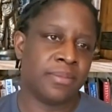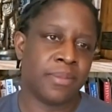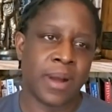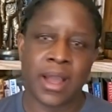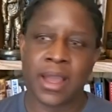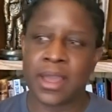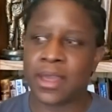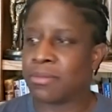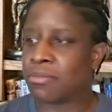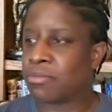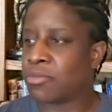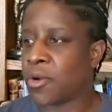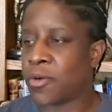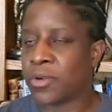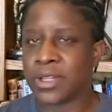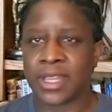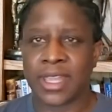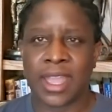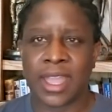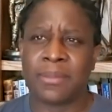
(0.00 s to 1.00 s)
by throwing
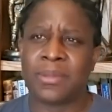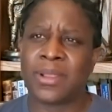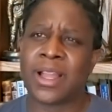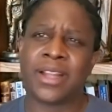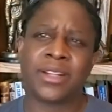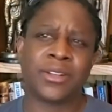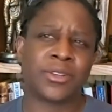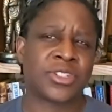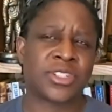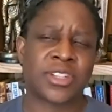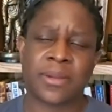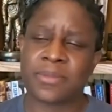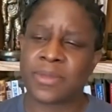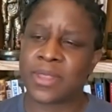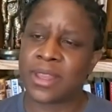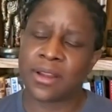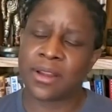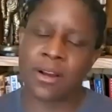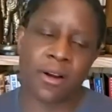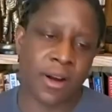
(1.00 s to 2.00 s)
a chem light or
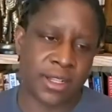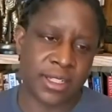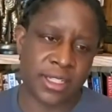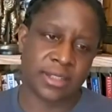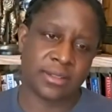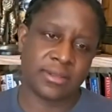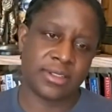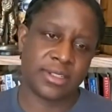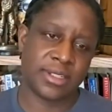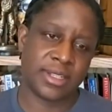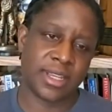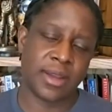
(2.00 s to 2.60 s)
something on it,